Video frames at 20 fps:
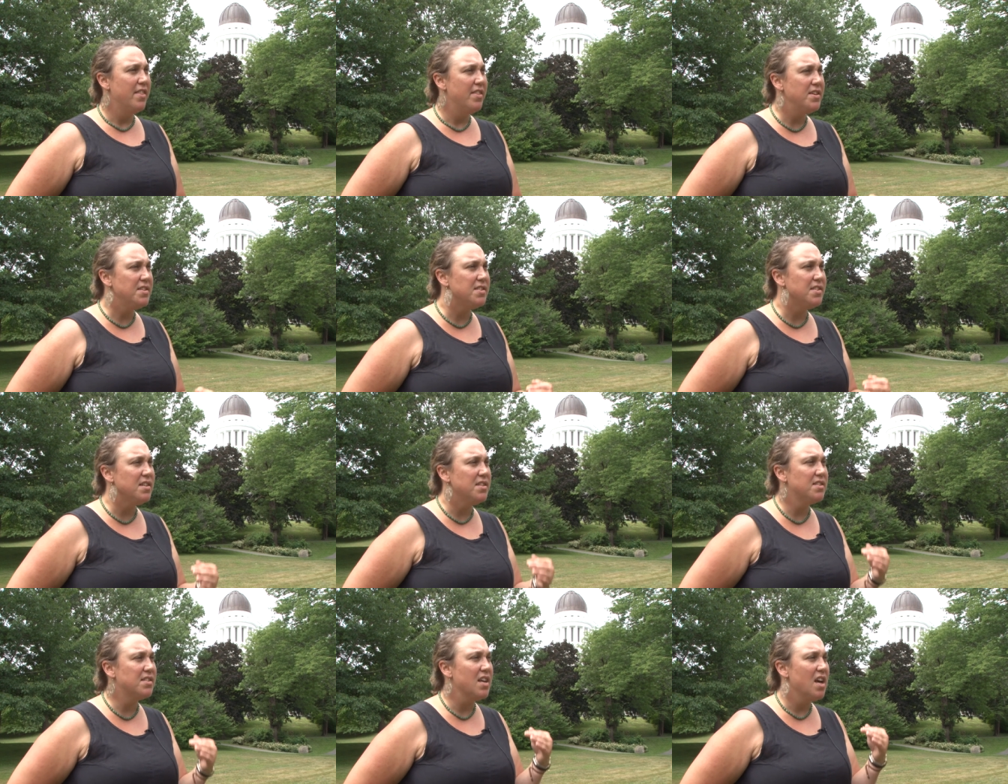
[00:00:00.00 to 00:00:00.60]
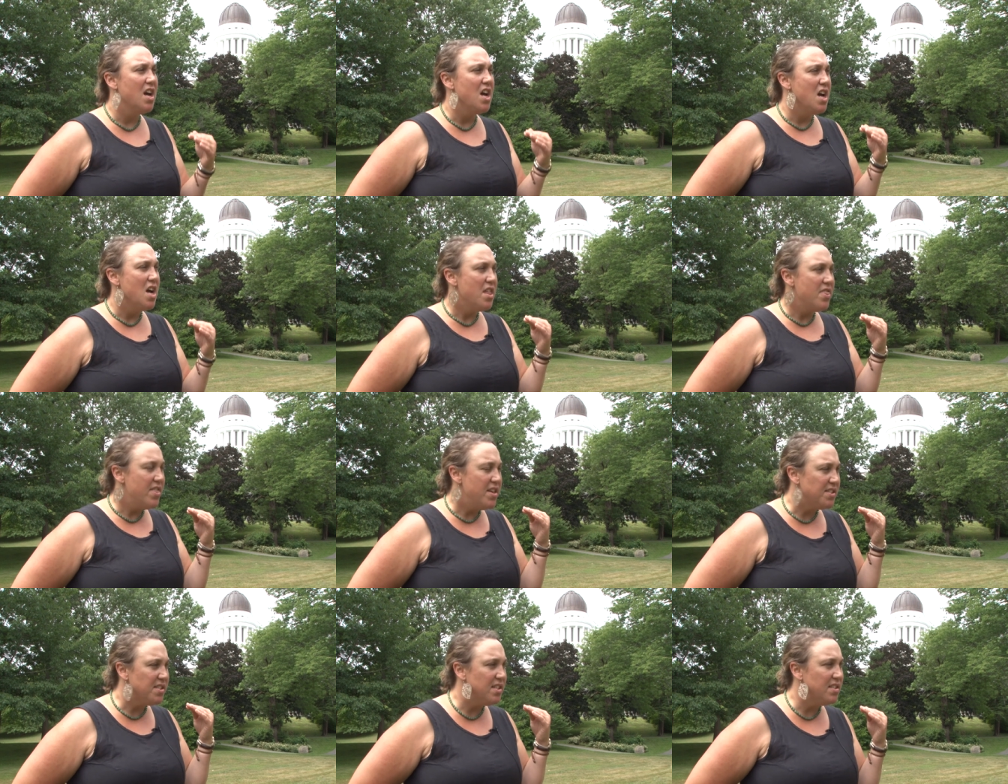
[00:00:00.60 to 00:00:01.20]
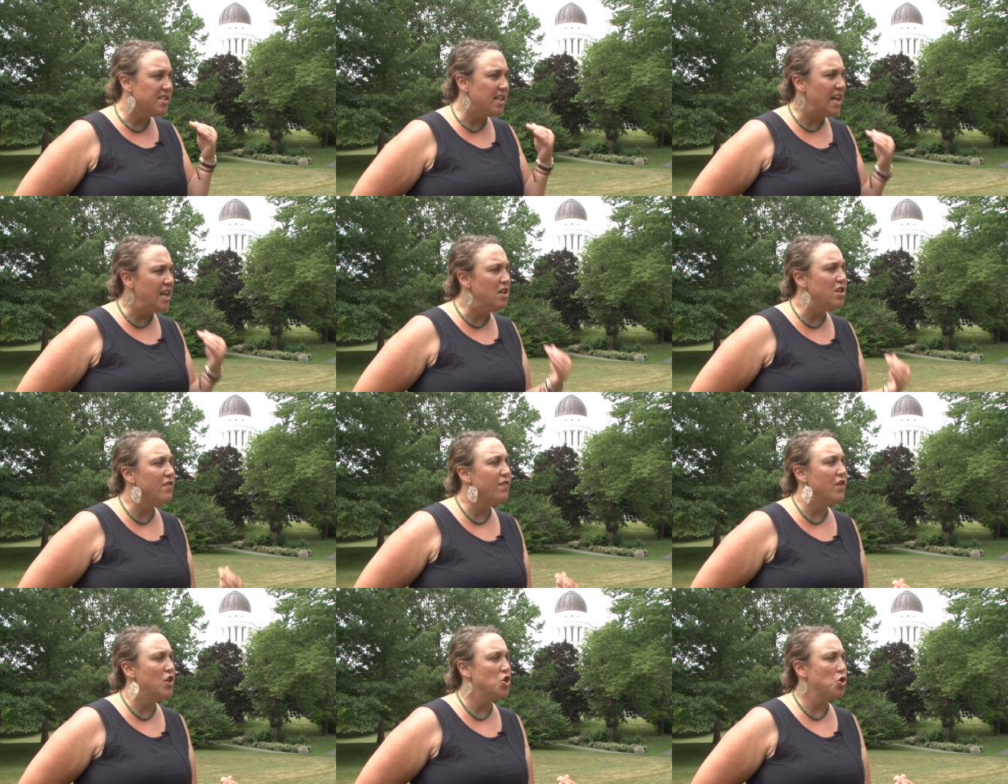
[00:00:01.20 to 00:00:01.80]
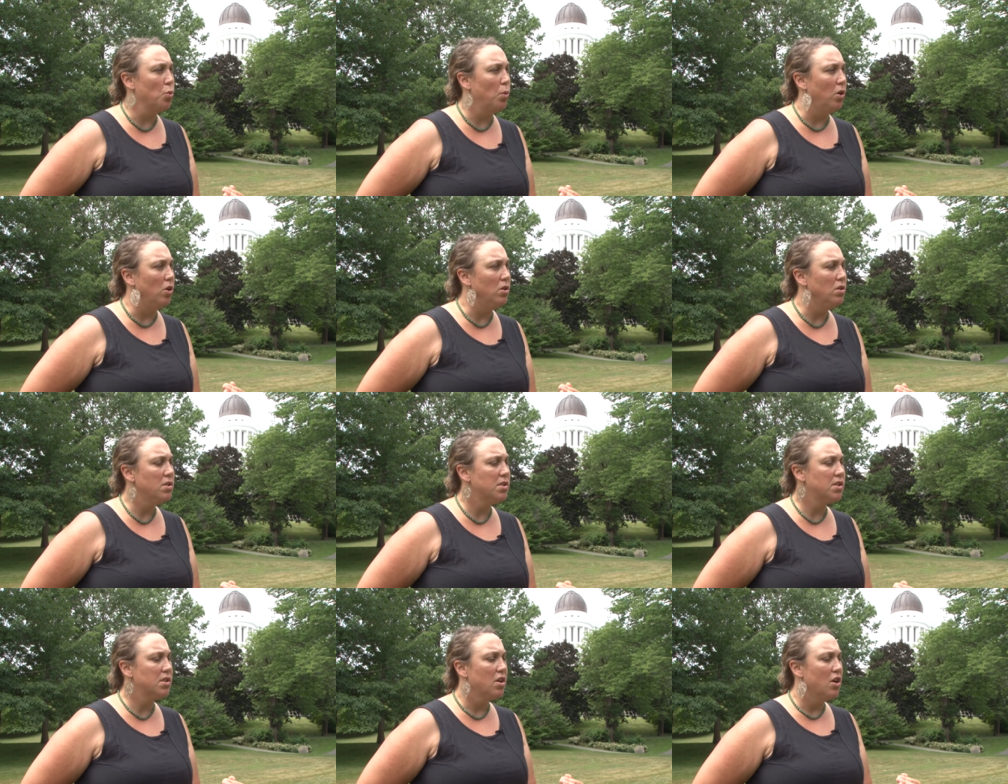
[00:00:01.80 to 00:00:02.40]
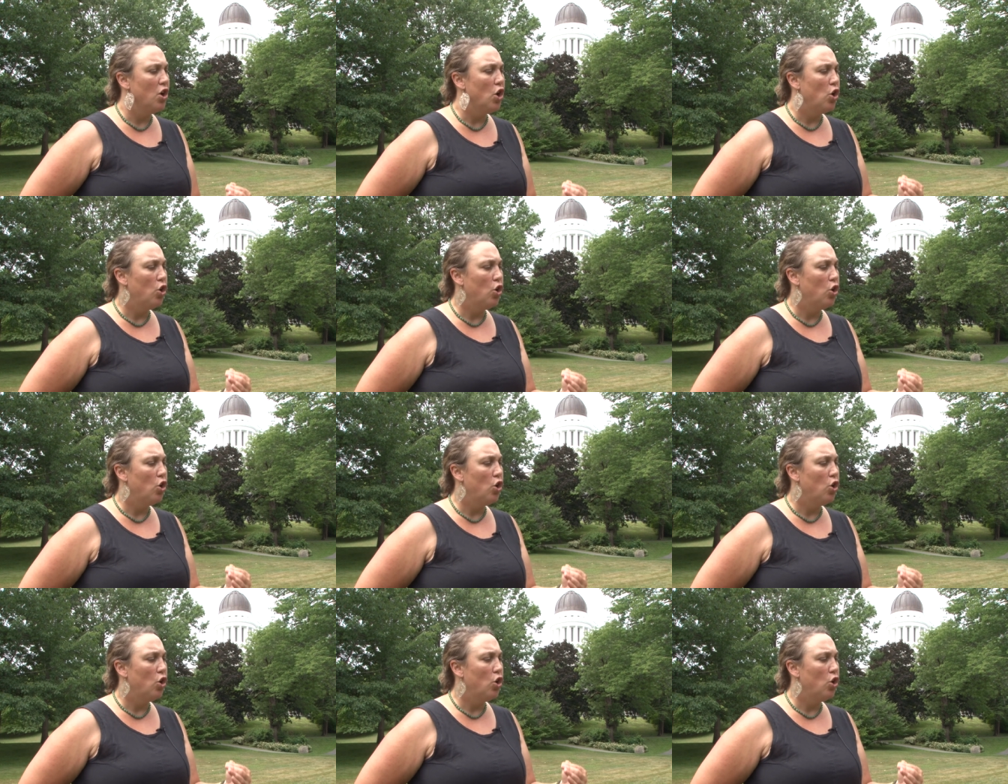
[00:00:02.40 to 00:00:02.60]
This is, this is individuals